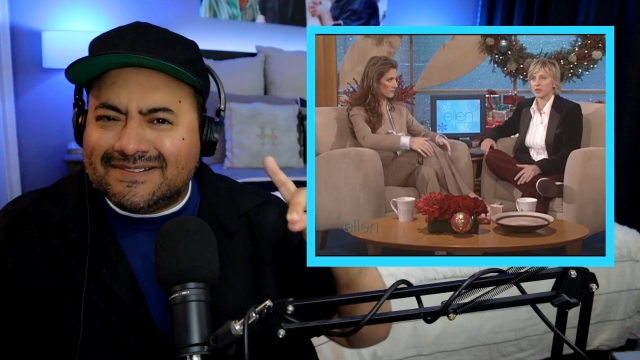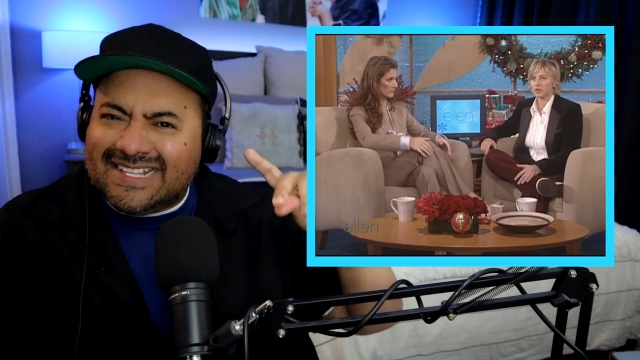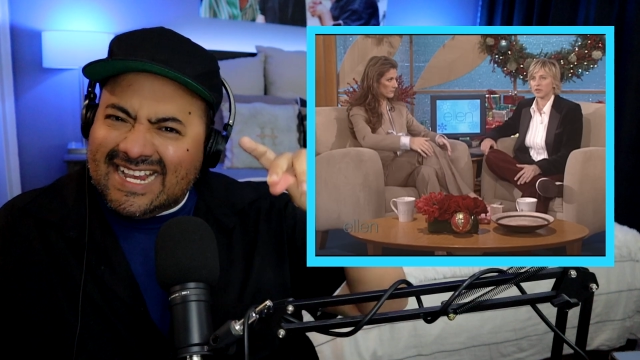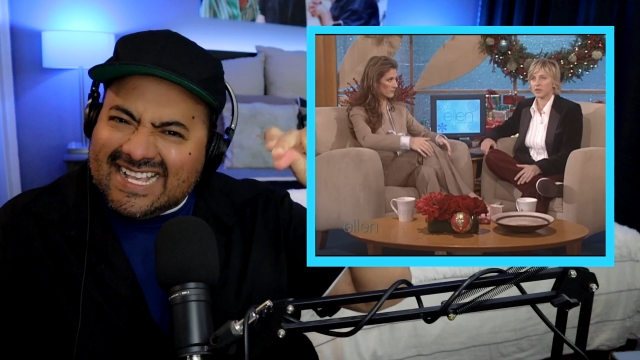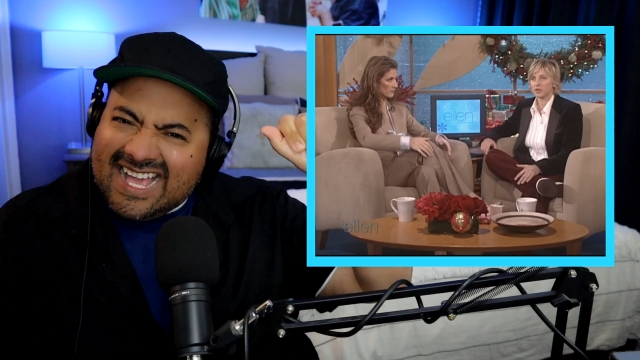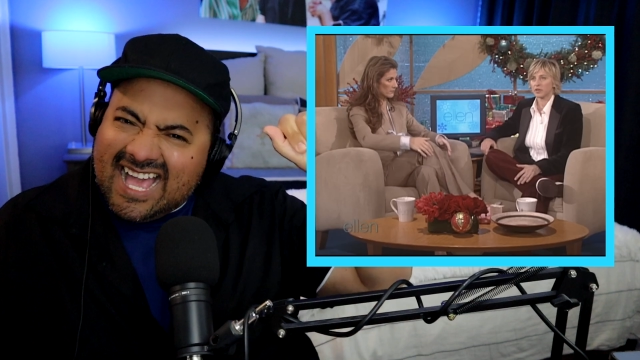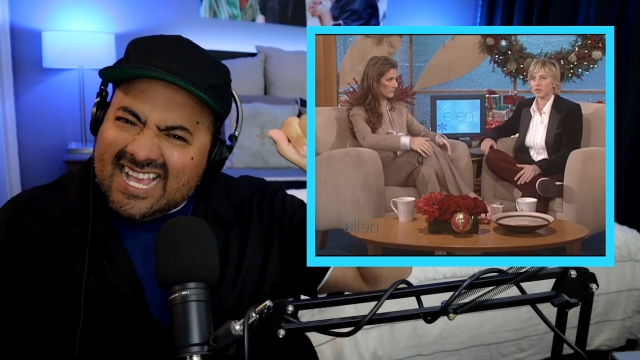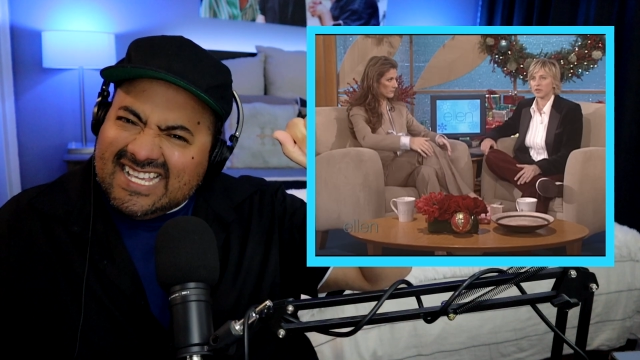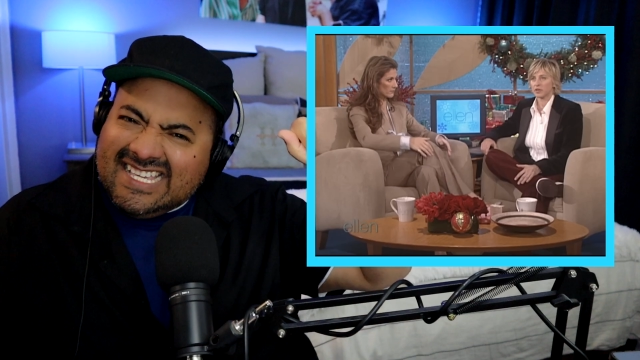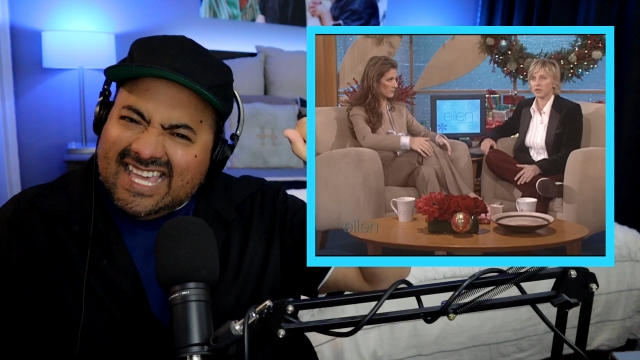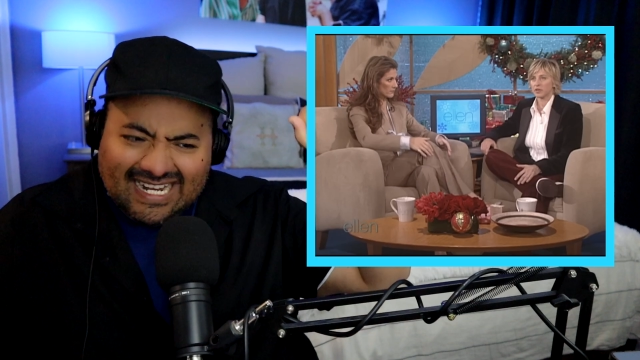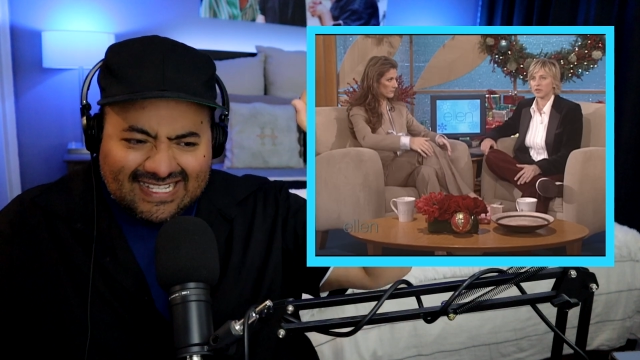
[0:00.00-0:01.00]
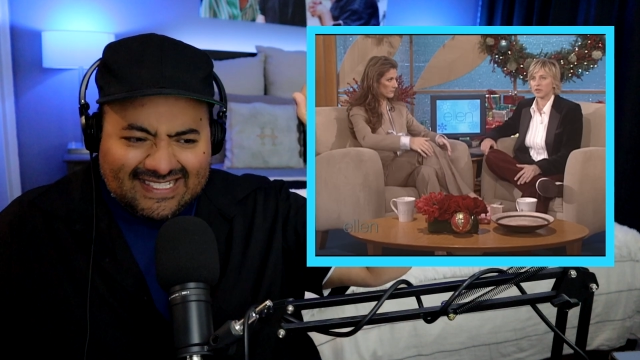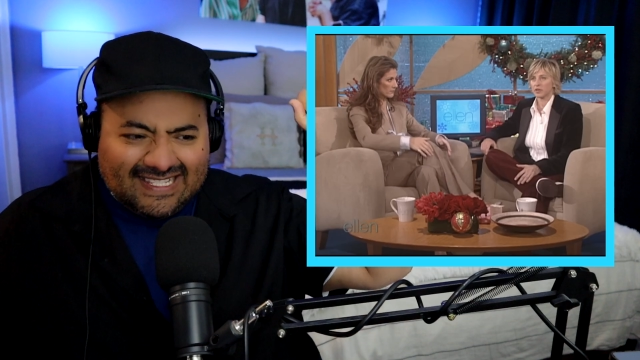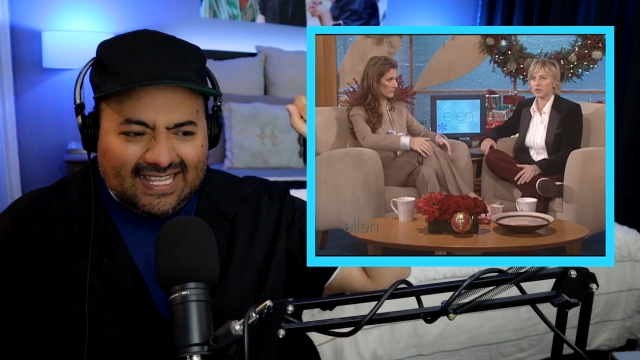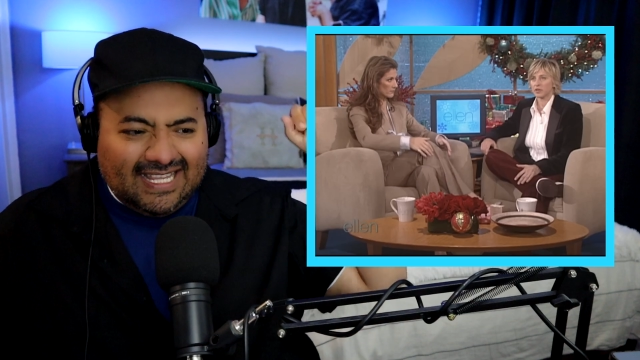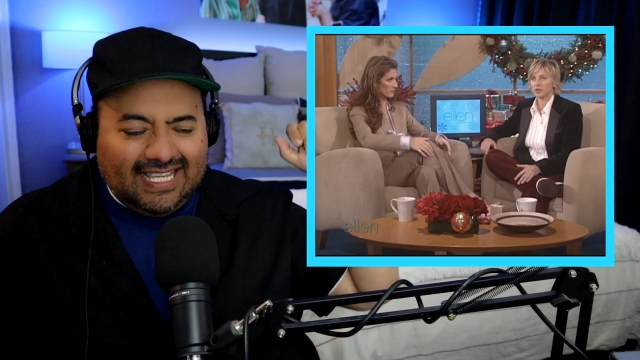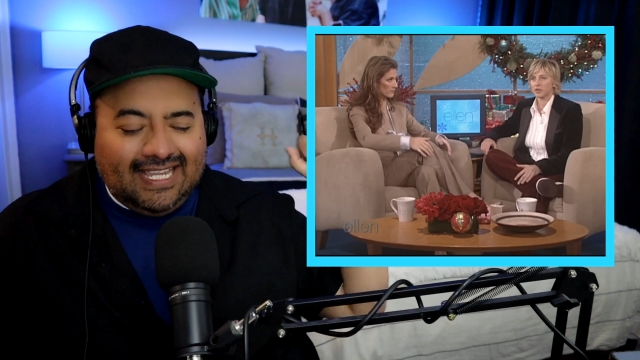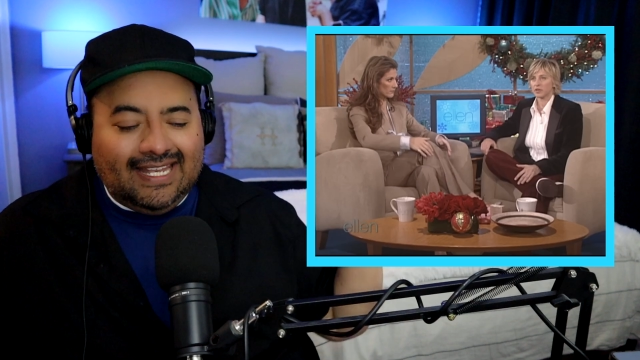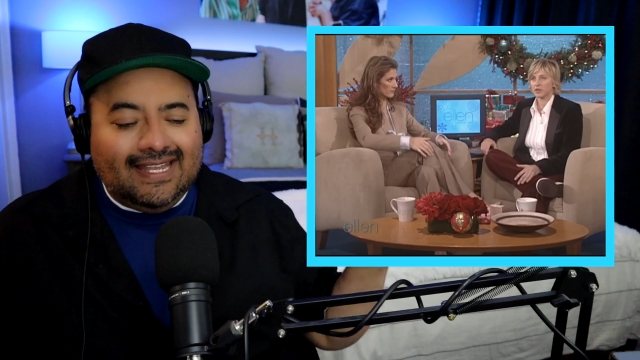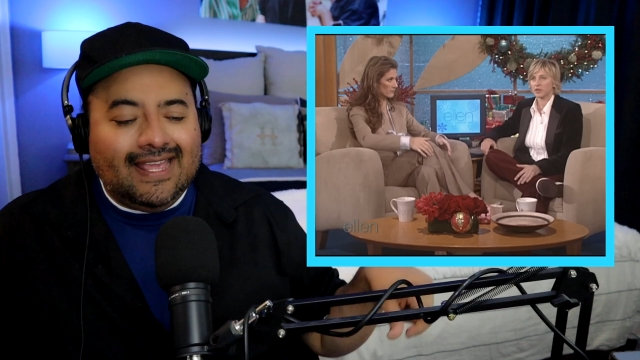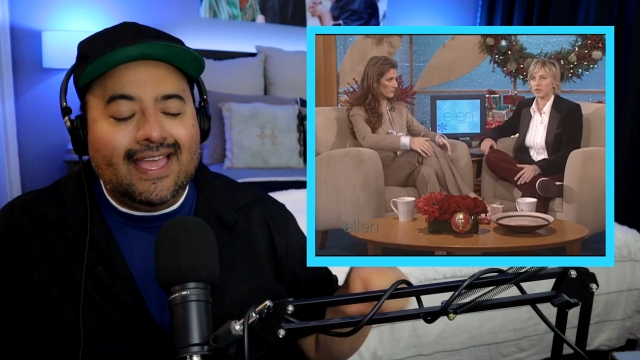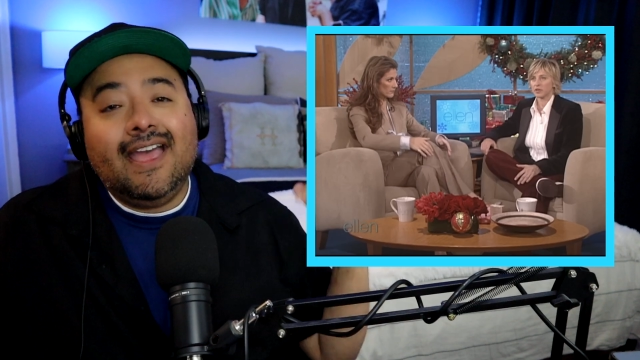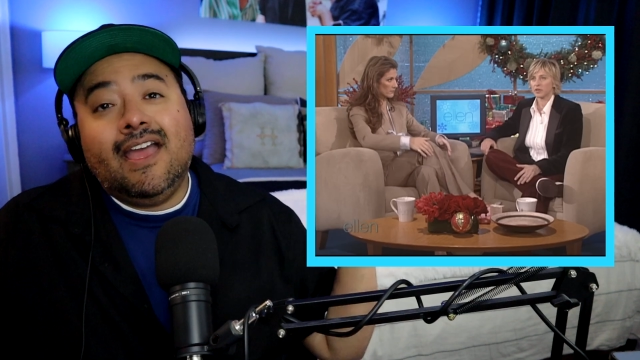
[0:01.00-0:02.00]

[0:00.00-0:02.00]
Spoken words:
I was like, get it, Celine.